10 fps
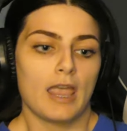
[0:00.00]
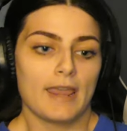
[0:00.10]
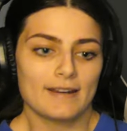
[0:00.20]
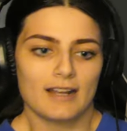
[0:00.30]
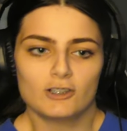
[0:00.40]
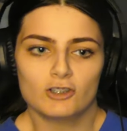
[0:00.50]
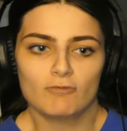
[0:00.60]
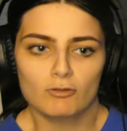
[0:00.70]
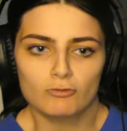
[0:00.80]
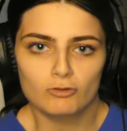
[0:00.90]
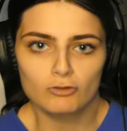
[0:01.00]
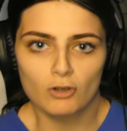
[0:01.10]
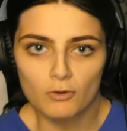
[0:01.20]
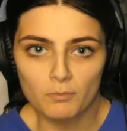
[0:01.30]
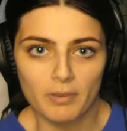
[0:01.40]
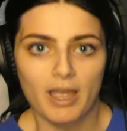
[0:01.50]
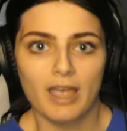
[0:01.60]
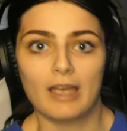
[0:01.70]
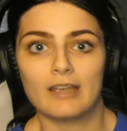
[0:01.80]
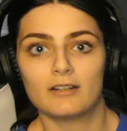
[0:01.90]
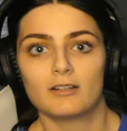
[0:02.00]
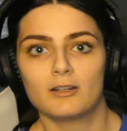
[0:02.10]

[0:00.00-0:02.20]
and I just felt so bad.